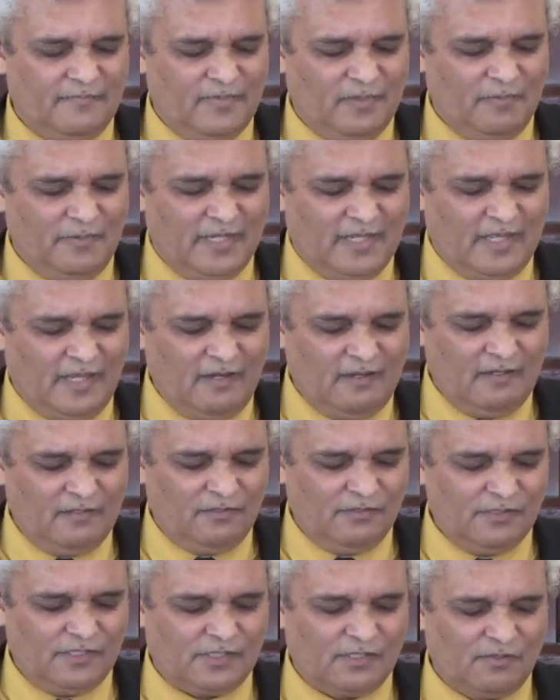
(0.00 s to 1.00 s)
we cannot
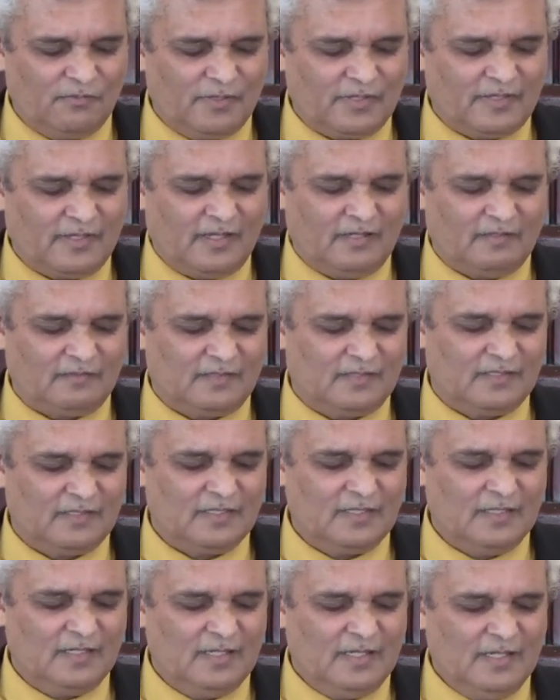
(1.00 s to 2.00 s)
do so without
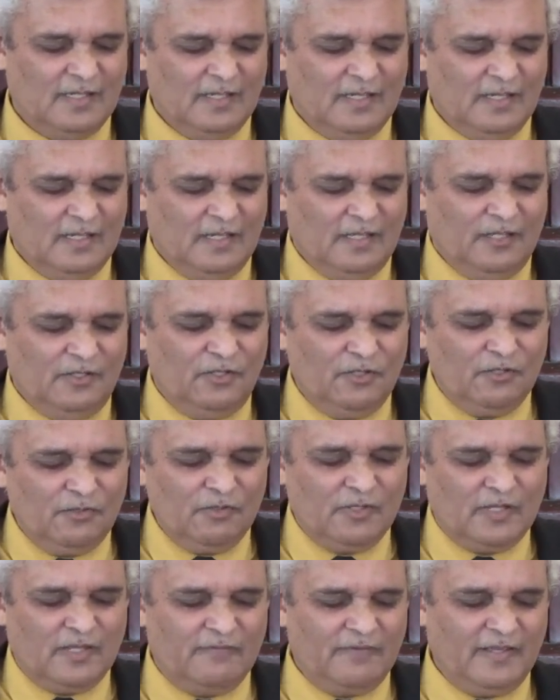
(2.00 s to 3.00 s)

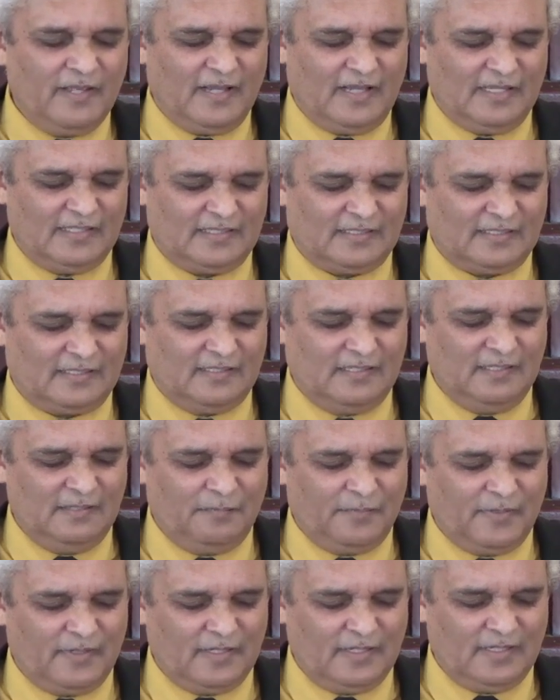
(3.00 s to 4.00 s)
you giving us
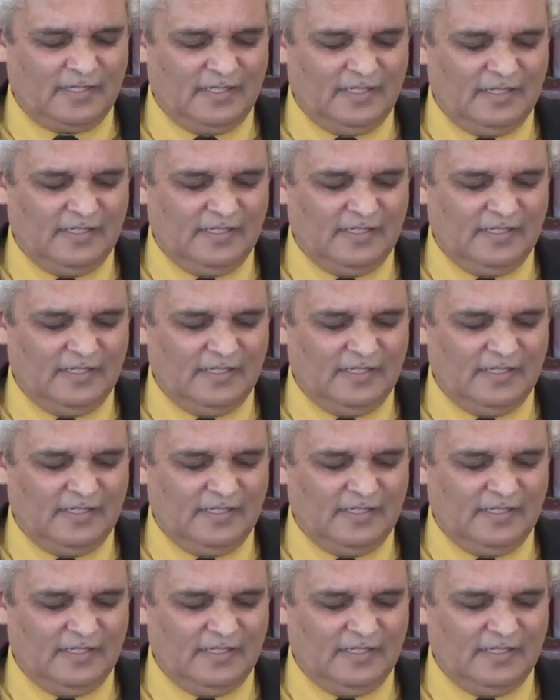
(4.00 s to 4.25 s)
deeper